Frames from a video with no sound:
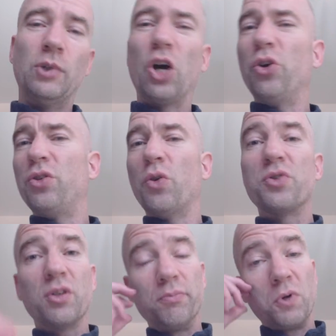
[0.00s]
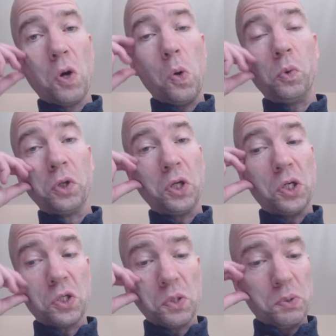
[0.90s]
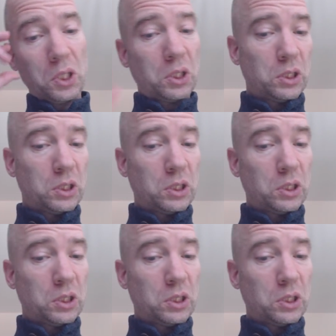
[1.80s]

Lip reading: Could throw some gold at it or something.